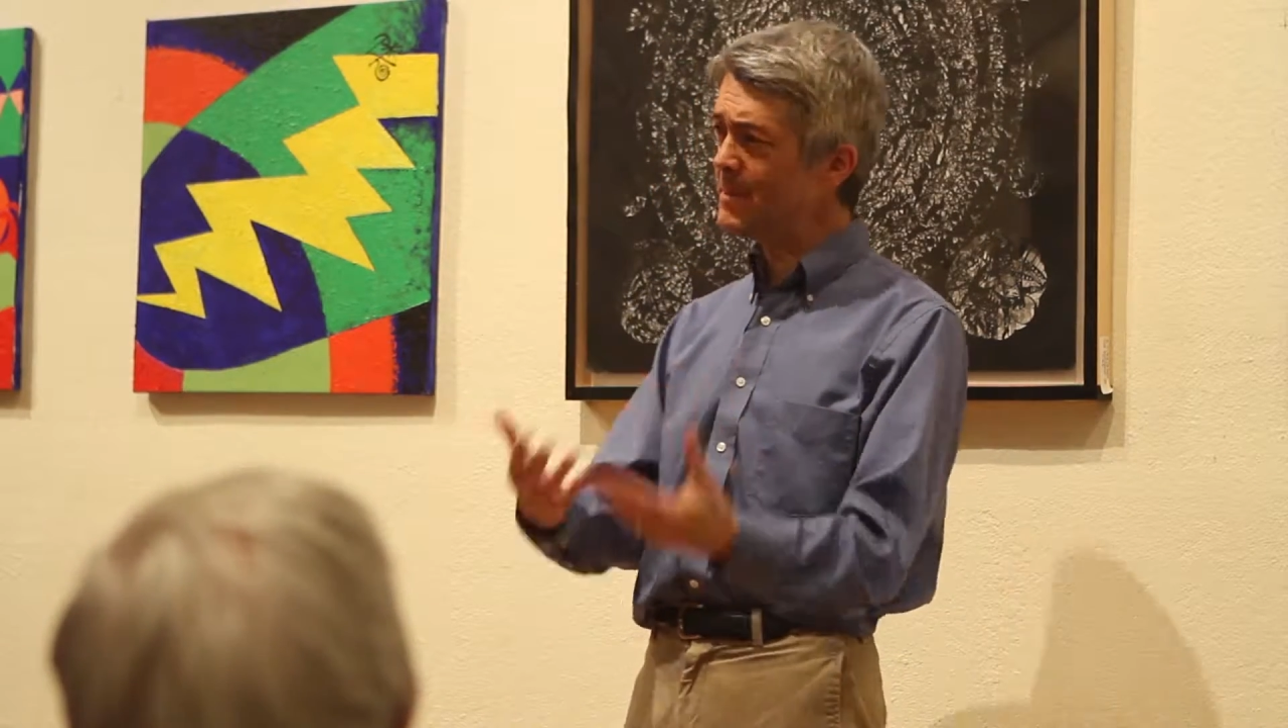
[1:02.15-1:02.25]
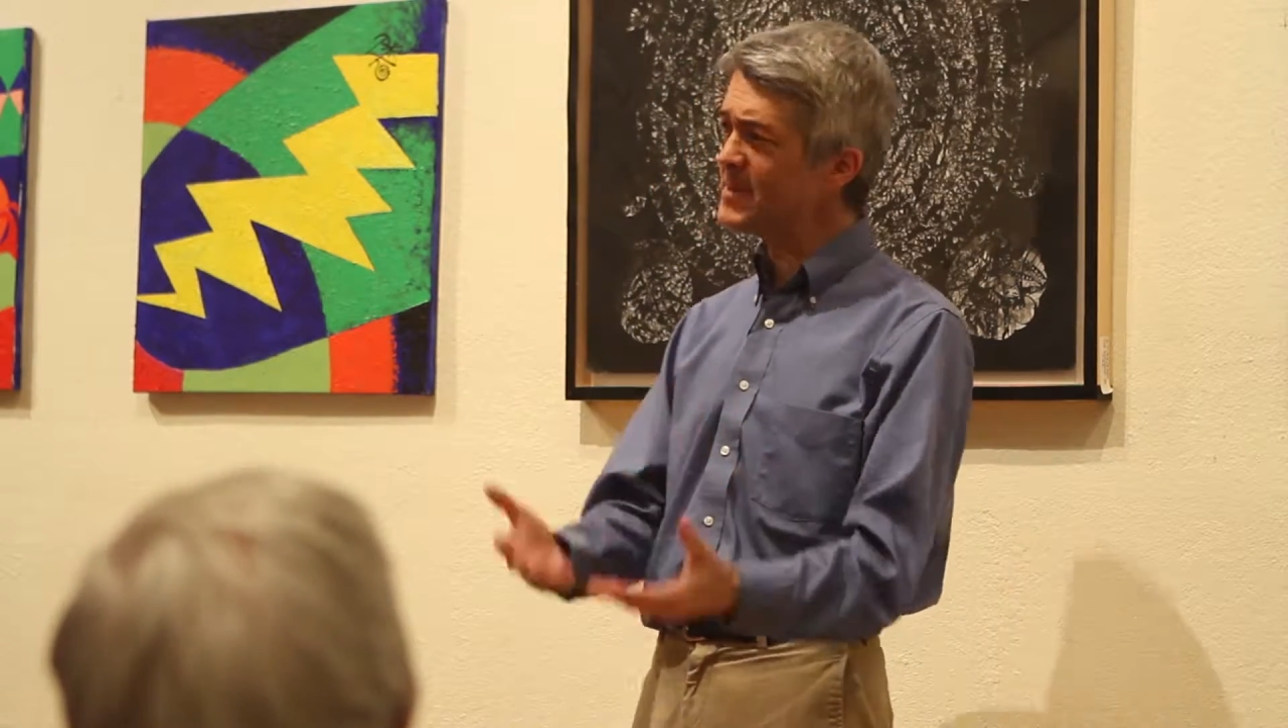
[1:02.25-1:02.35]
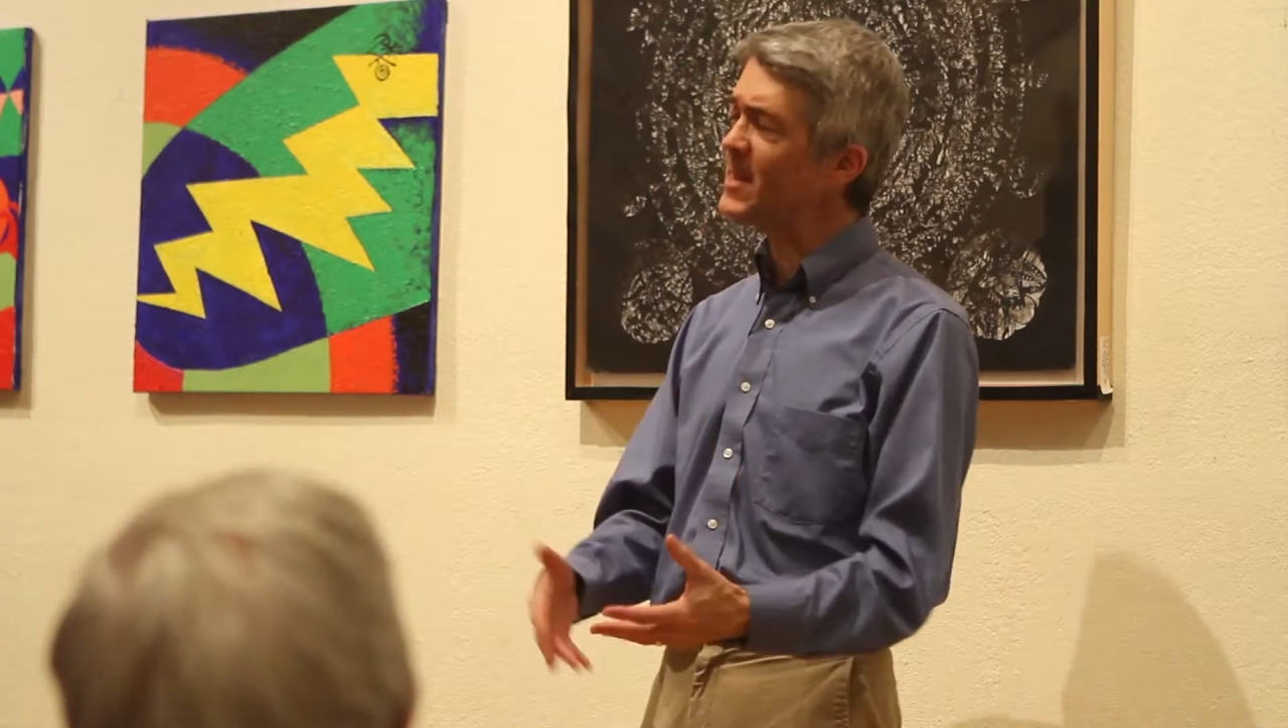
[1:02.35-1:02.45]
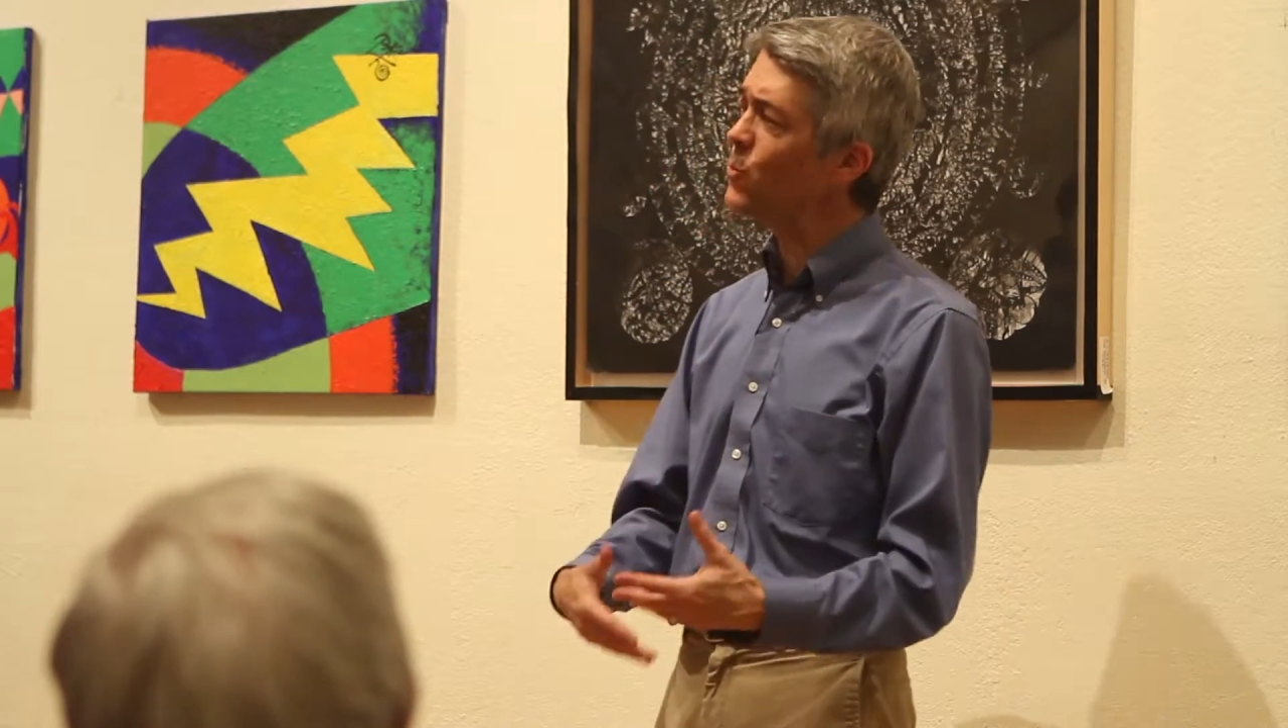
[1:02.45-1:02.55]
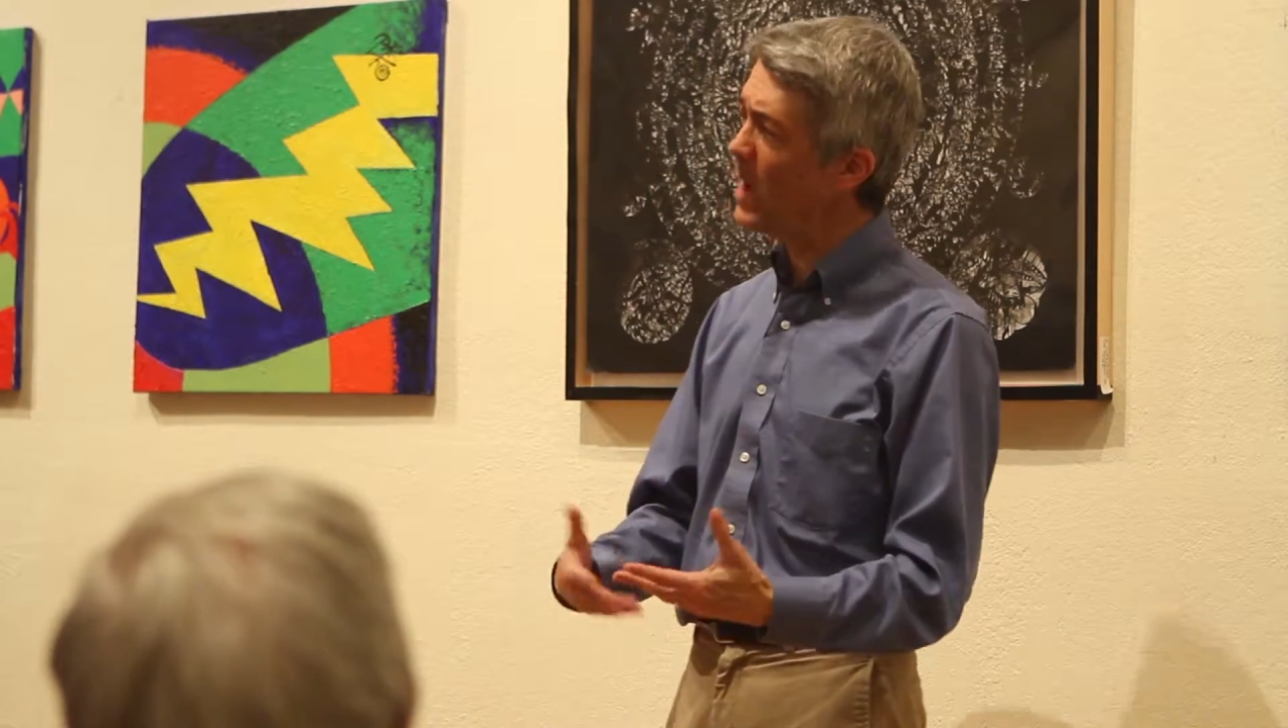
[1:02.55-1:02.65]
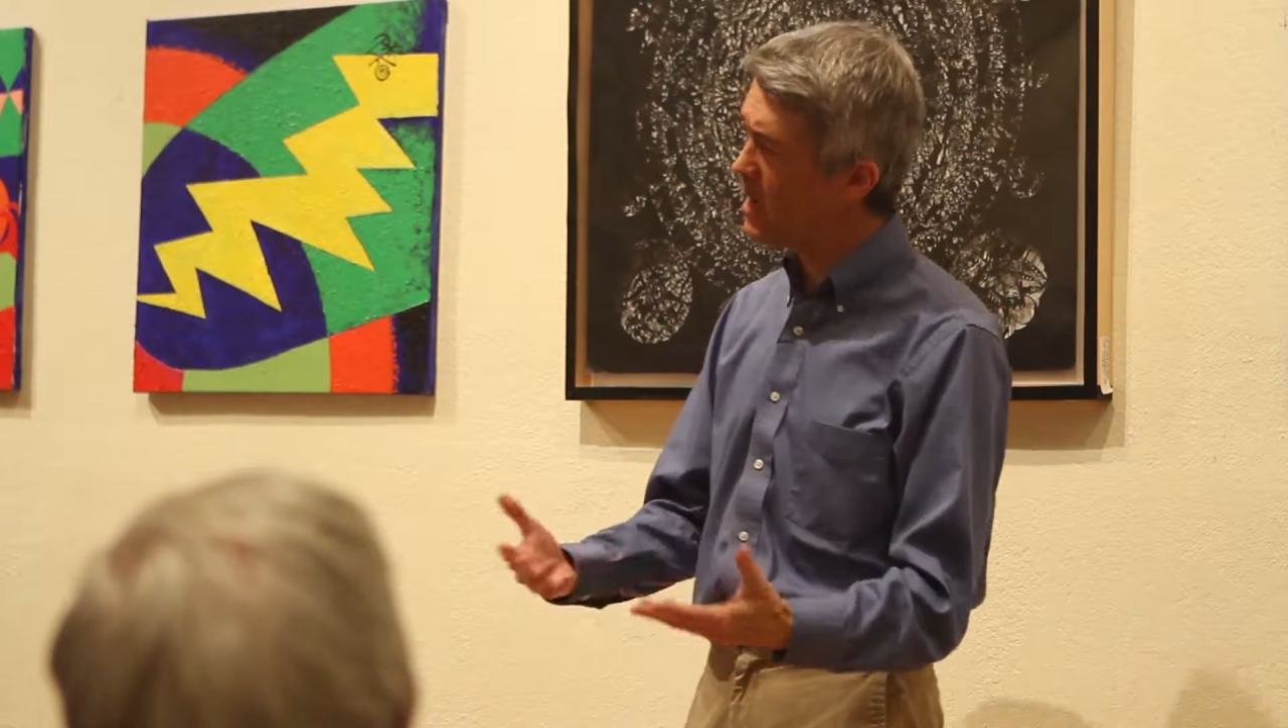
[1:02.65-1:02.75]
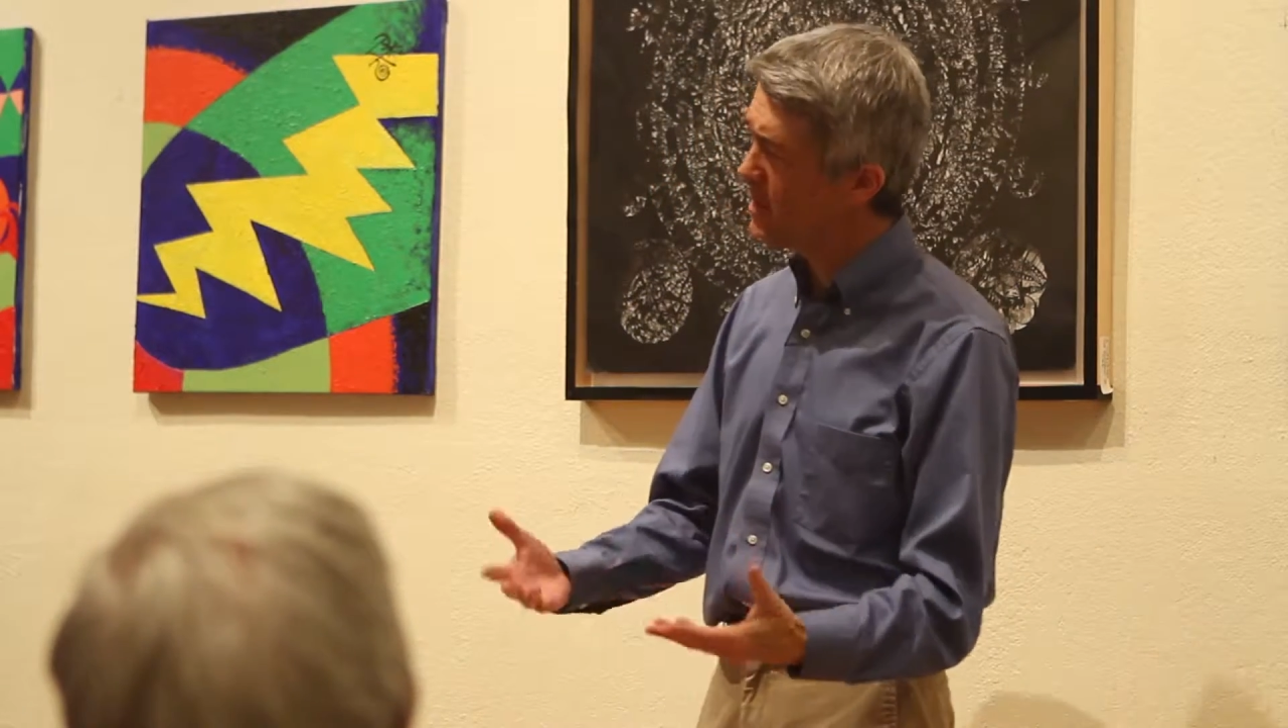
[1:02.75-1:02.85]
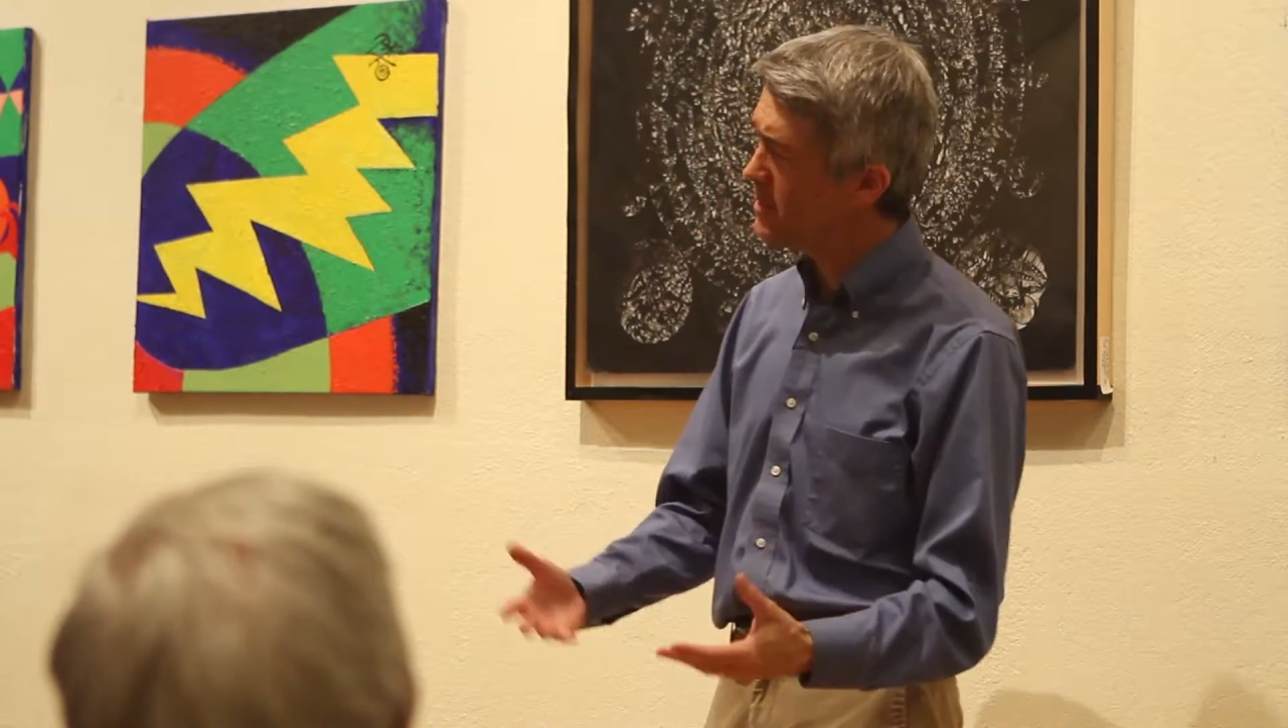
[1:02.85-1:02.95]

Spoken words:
said, well,